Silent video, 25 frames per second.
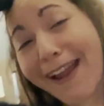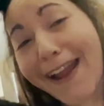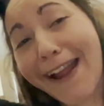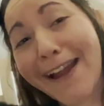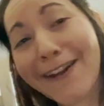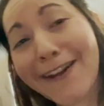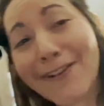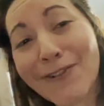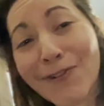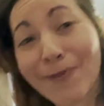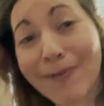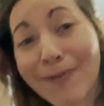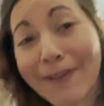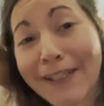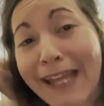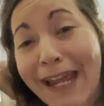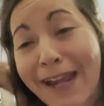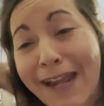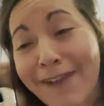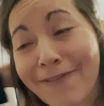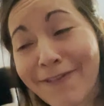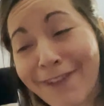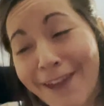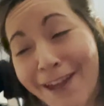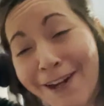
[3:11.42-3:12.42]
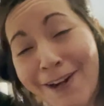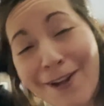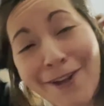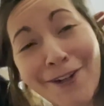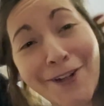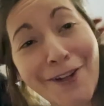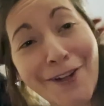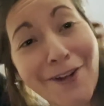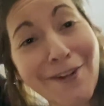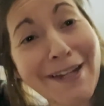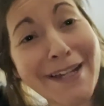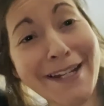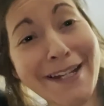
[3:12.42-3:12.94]
normally have that on
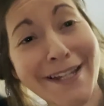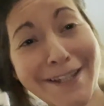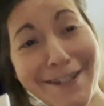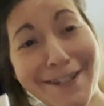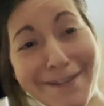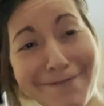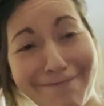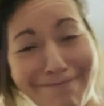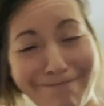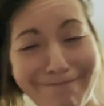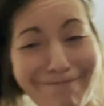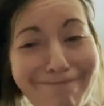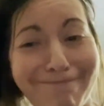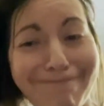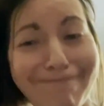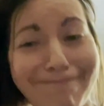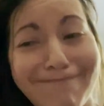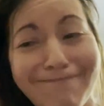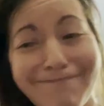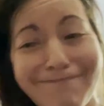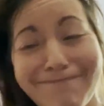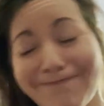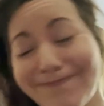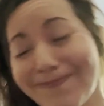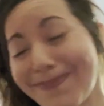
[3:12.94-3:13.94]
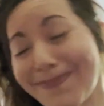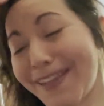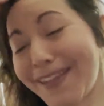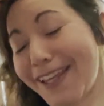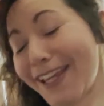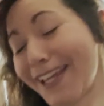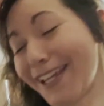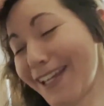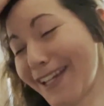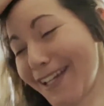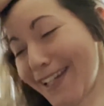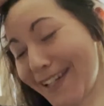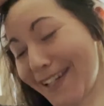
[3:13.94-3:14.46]
already,
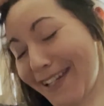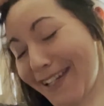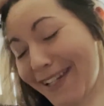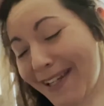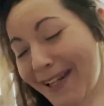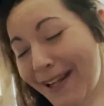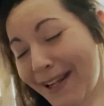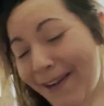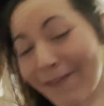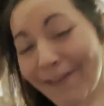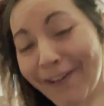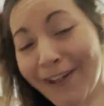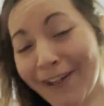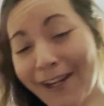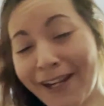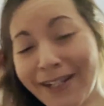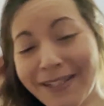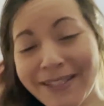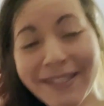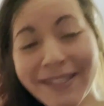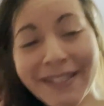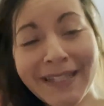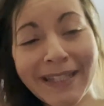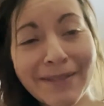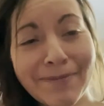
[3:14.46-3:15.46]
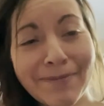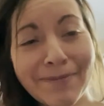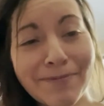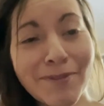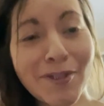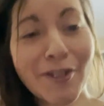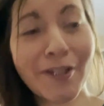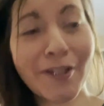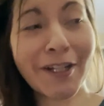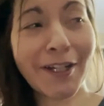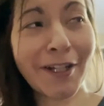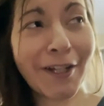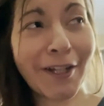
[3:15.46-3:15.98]
and I forgot to
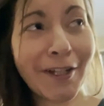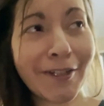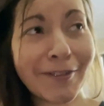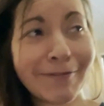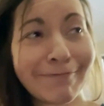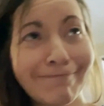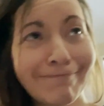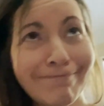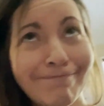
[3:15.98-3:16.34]
turn it on.